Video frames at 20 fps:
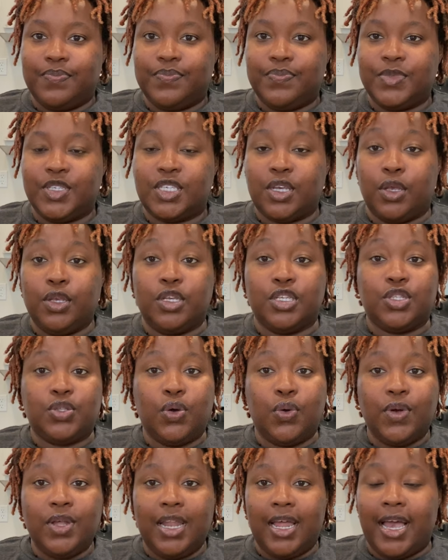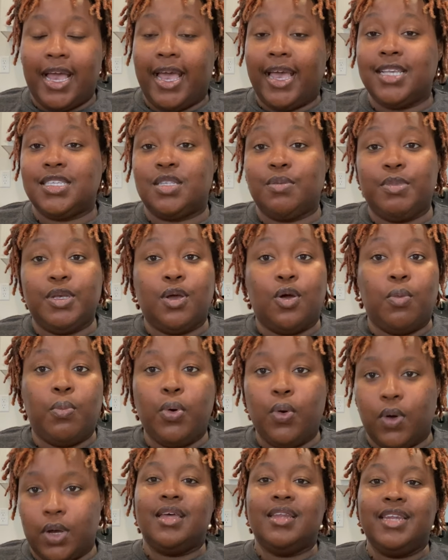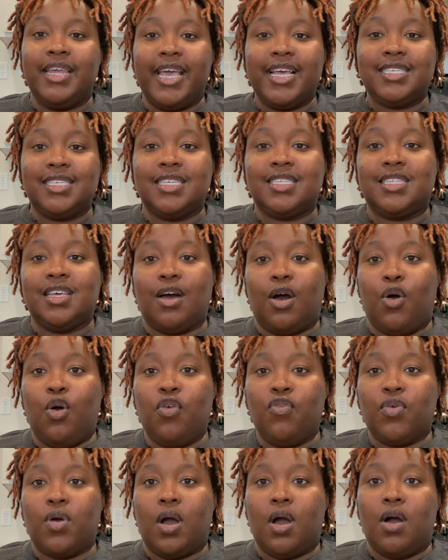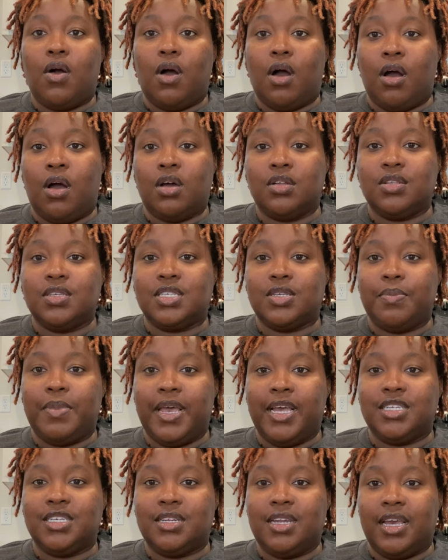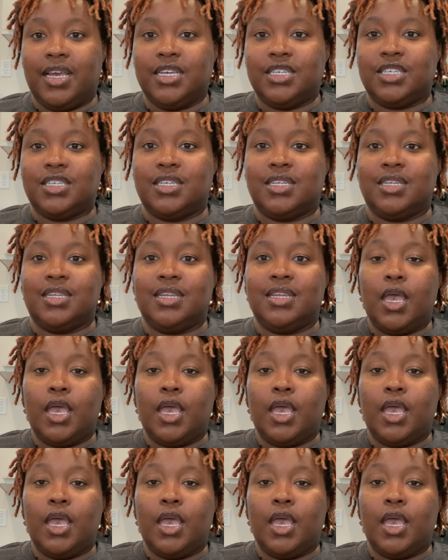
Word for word: So your storyline has to be on point. Next is the overall author's imagination.